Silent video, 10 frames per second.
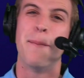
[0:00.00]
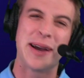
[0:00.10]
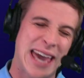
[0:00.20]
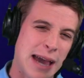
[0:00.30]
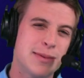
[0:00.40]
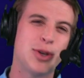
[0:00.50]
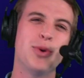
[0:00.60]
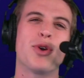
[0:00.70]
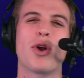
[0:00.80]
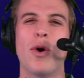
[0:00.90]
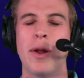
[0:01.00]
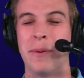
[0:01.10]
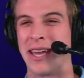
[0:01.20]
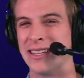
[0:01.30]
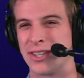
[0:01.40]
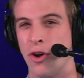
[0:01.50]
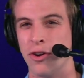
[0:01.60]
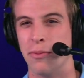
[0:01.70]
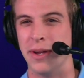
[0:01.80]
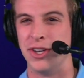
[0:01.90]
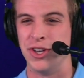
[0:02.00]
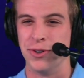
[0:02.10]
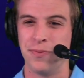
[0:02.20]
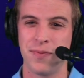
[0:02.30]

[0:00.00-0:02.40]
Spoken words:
But game 2, you're going up against Gardner Minshew.